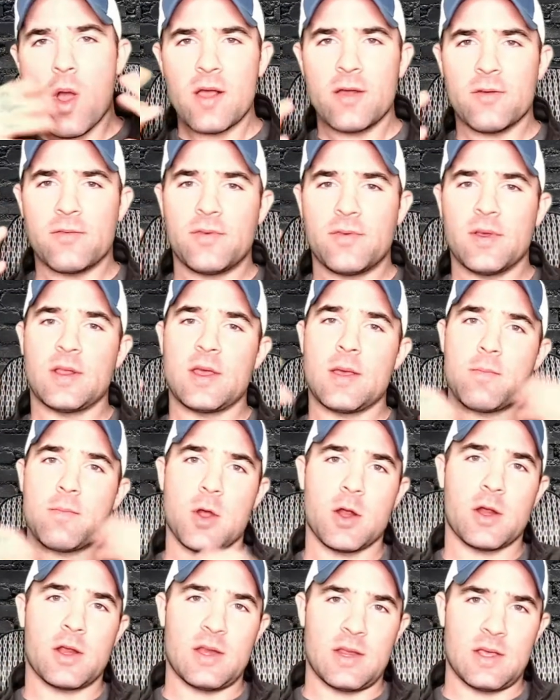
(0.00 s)
affiliate
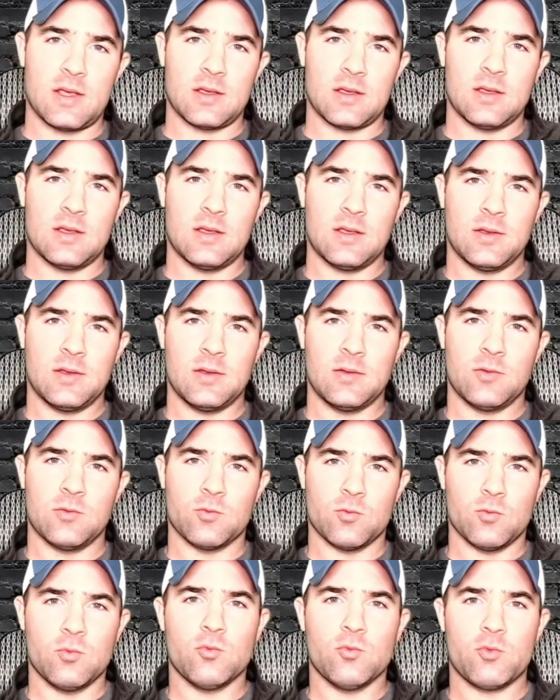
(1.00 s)
marketing
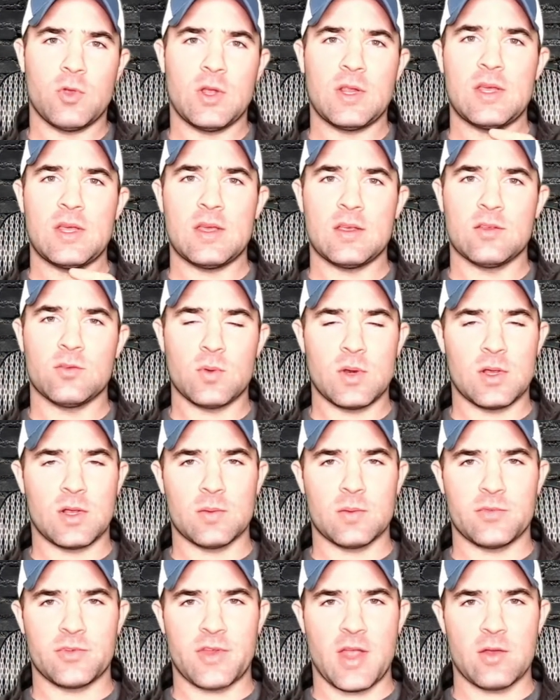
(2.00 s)
really is when it
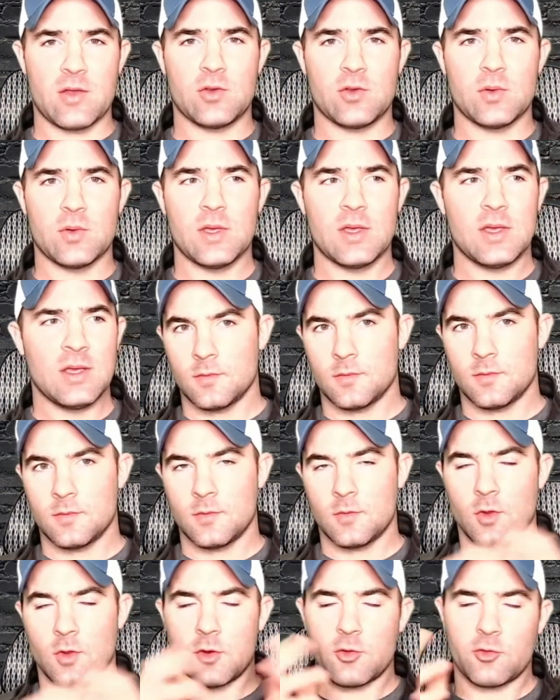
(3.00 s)
comes down to it.
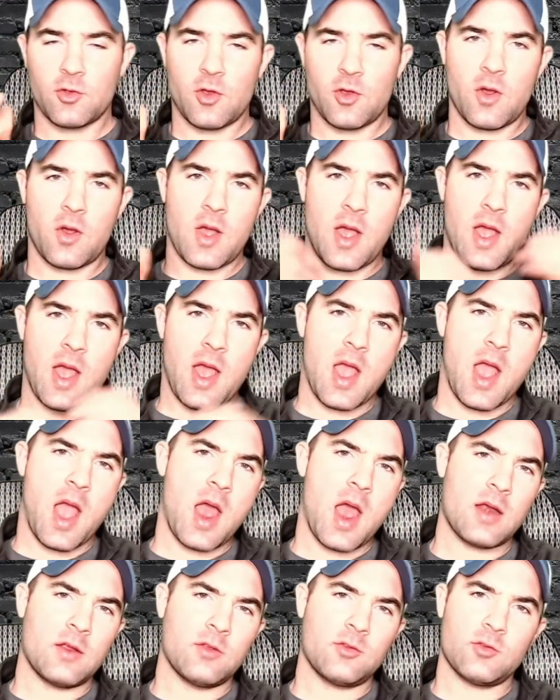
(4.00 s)
So,
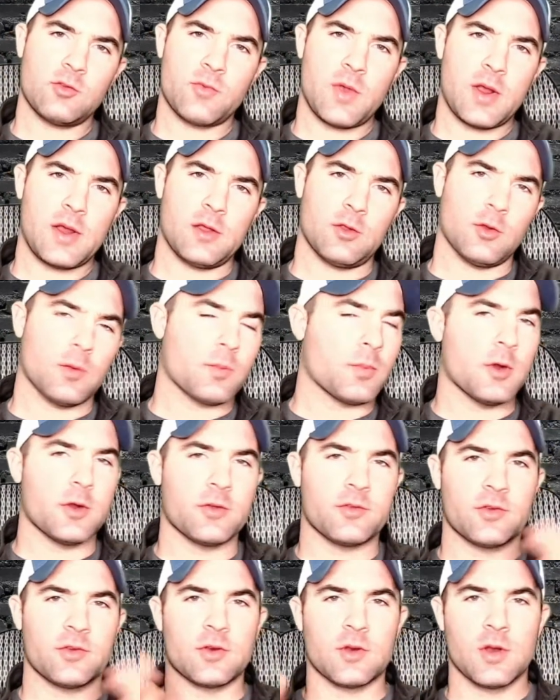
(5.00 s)
how does the regular
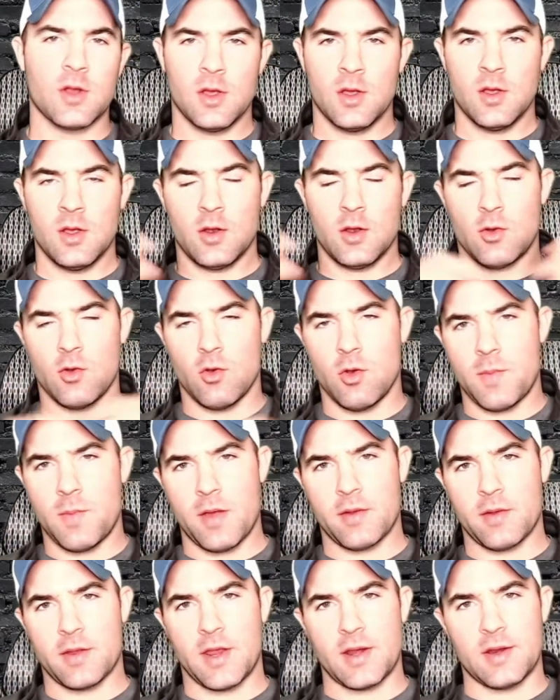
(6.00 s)
person go
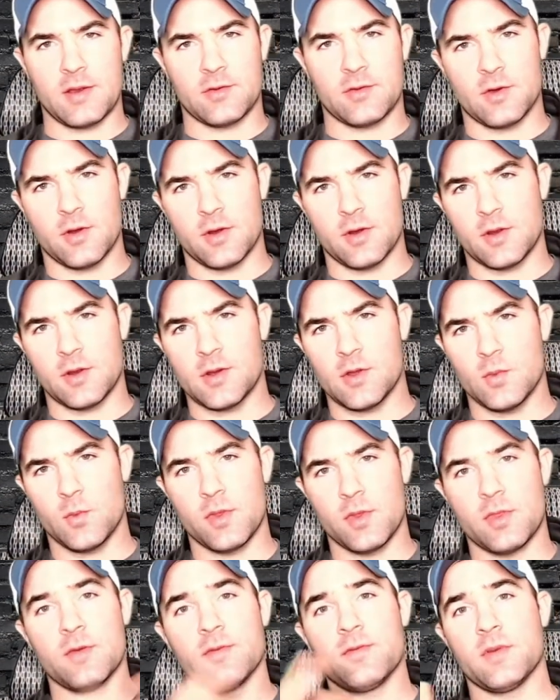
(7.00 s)
about getting started
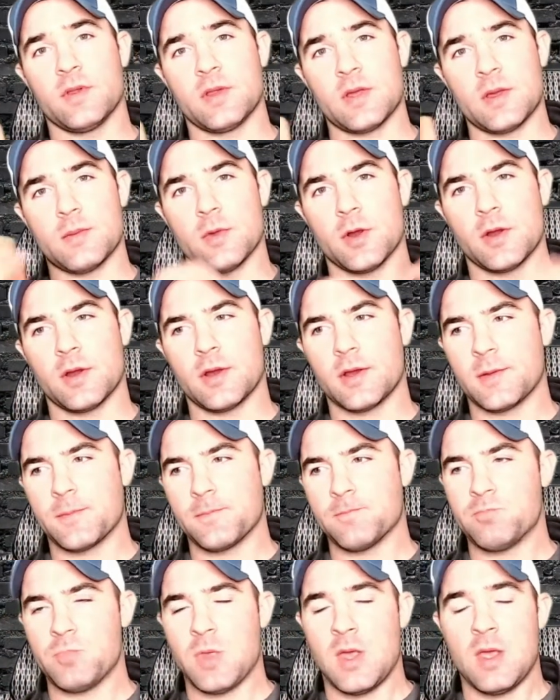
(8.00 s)
with affiliate marketing?
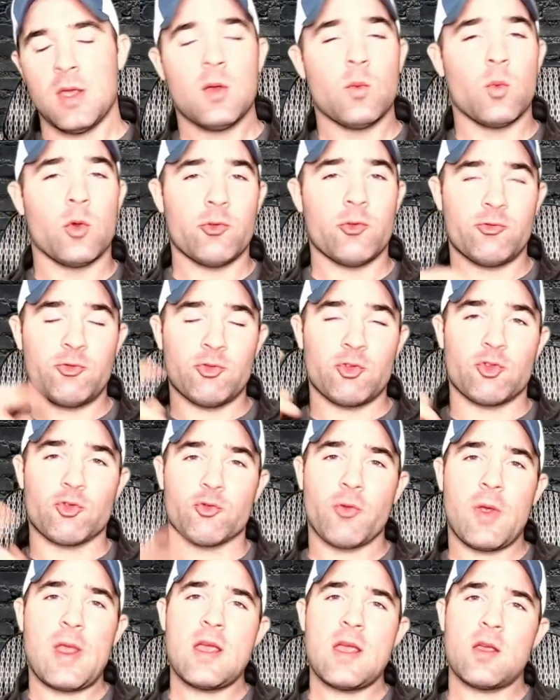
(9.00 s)
Well, there's a
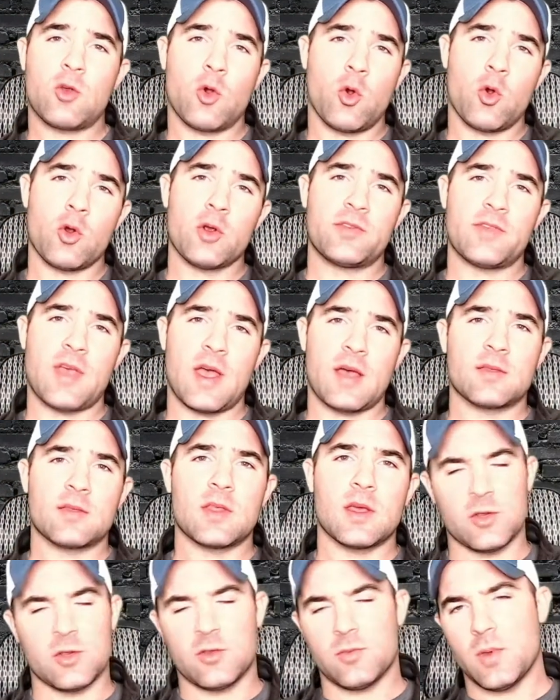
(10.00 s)
great course out
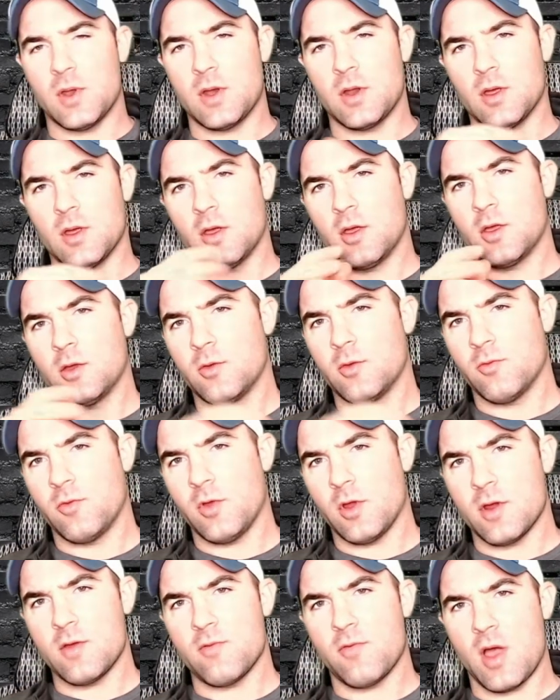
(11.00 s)
there. It's been a
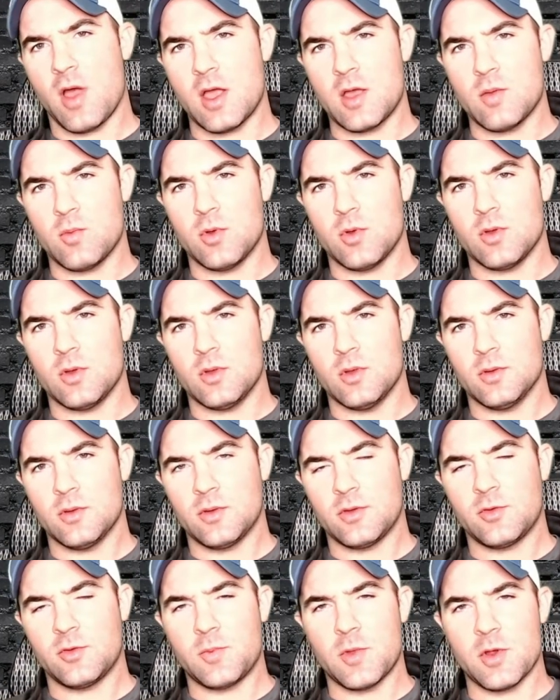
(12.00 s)
very valuable
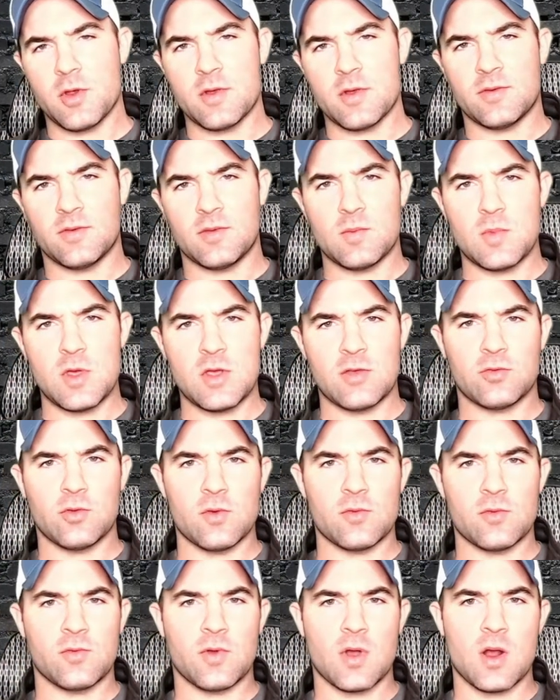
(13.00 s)
experience to me so
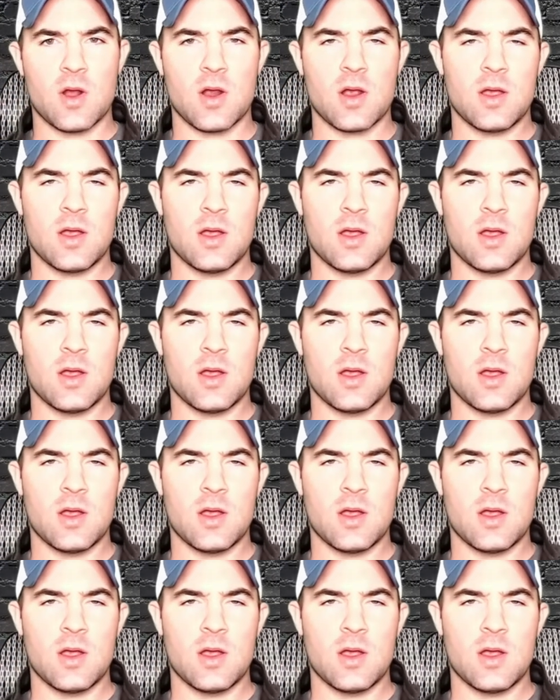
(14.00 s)
far.